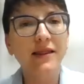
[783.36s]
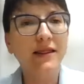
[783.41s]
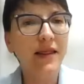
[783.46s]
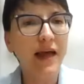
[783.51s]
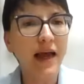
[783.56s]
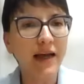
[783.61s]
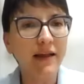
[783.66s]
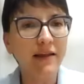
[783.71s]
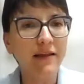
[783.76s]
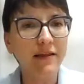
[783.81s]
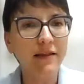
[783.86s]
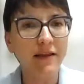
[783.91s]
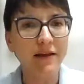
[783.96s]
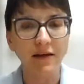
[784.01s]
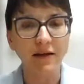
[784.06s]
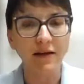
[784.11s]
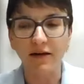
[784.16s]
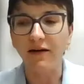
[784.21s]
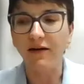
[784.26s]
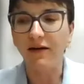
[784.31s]
that
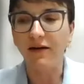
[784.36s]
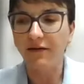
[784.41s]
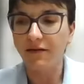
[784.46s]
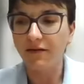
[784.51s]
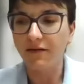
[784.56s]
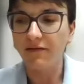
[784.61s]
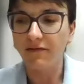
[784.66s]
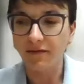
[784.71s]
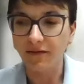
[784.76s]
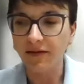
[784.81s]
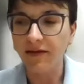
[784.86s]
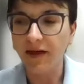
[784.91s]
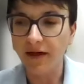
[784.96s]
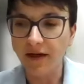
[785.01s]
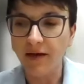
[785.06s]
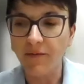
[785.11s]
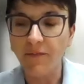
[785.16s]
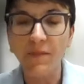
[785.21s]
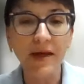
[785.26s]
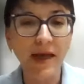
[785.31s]
uh, there
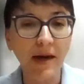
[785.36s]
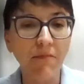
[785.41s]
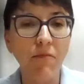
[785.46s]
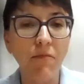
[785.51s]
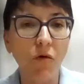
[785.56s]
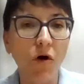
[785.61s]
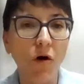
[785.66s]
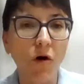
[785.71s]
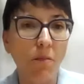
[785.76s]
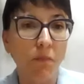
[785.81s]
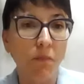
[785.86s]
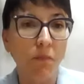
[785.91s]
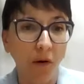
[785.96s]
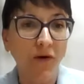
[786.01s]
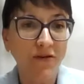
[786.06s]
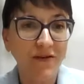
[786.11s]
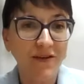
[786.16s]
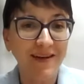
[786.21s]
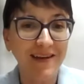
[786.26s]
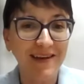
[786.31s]
can be a more
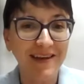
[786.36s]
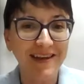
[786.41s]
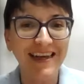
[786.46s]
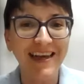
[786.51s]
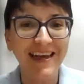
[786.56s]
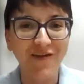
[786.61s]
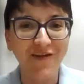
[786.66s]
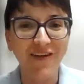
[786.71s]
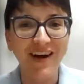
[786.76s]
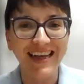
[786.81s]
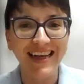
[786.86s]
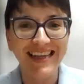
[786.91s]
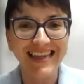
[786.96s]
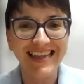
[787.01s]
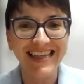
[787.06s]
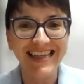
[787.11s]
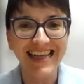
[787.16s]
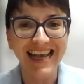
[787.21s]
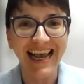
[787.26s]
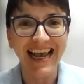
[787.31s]
positive,
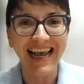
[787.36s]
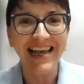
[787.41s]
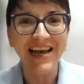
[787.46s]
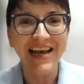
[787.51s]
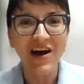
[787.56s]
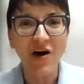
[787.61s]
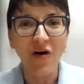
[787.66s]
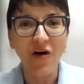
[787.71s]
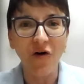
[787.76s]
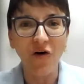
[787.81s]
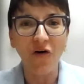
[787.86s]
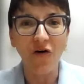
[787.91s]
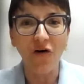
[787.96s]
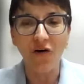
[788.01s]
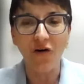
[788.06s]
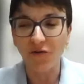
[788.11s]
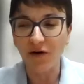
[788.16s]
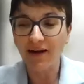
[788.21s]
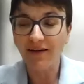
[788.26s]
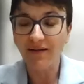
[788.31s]
let's say, or mm-hmm.